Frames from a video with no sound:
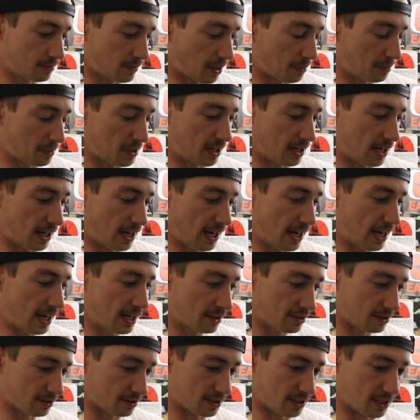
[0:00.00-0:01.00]
I mean, it
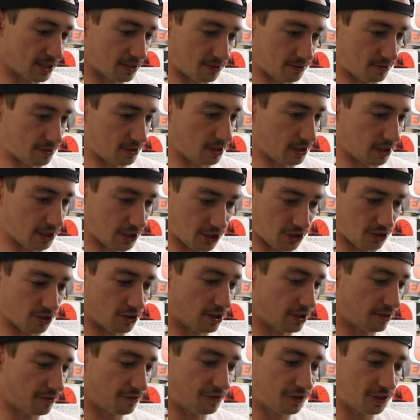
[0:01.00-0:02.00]
anchors in really
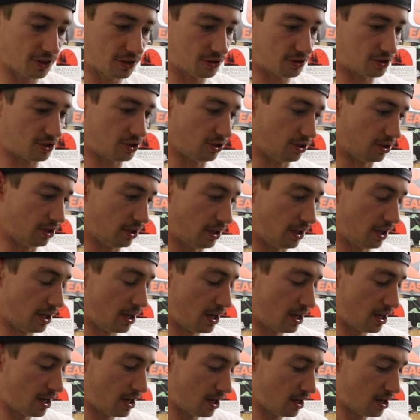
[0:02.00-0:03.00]
good. It feels good
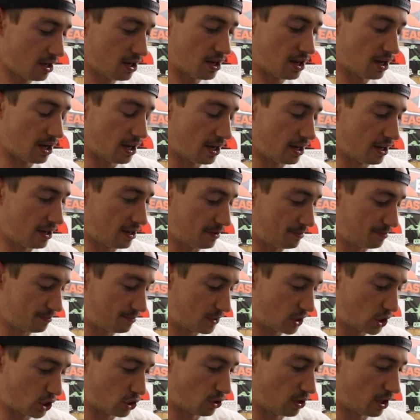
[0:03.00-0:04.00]
um,
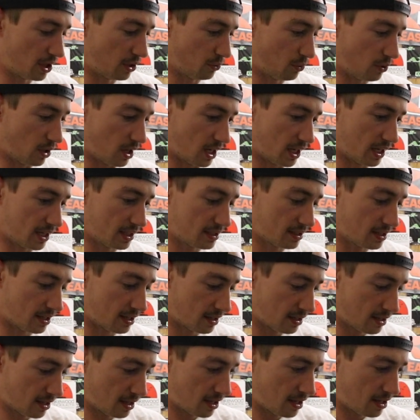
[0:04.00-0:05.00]
shooting wise,
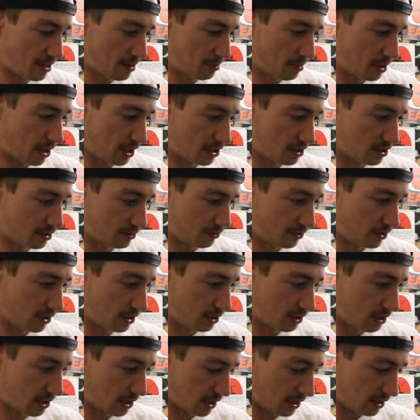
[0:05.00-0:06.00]
but I just
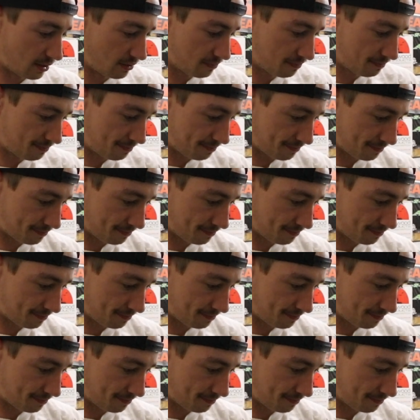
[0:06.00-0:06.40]
feel like,